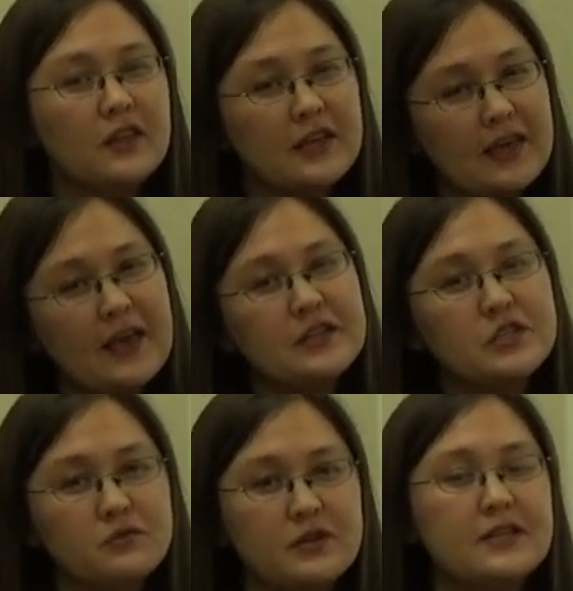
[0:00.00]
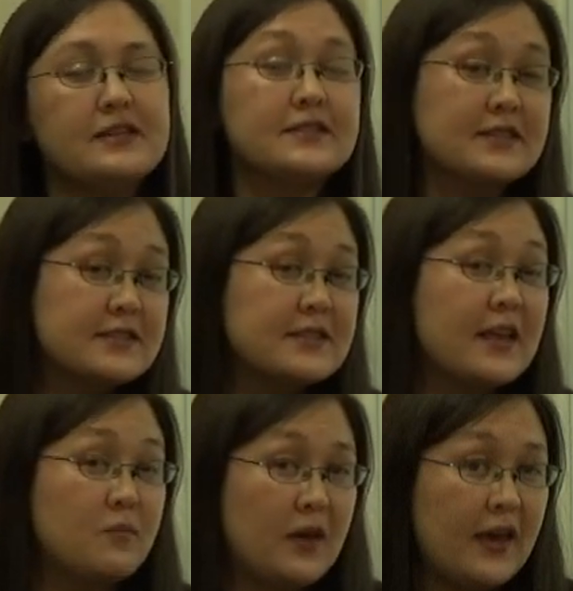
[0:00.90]
that K's twin is the
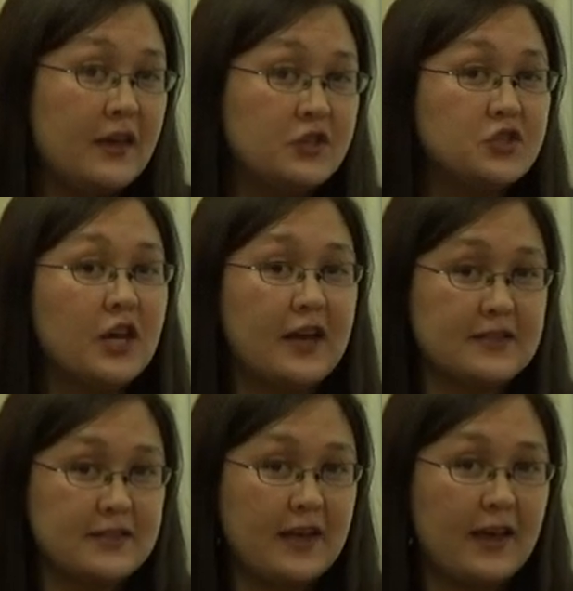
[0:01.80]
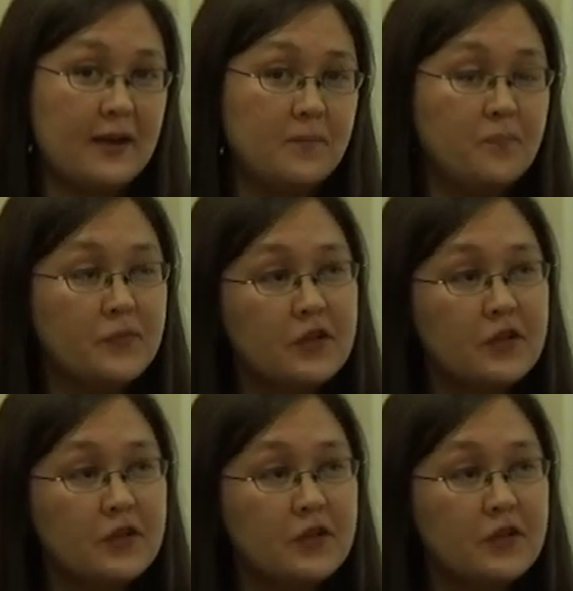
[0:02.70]
same age as K.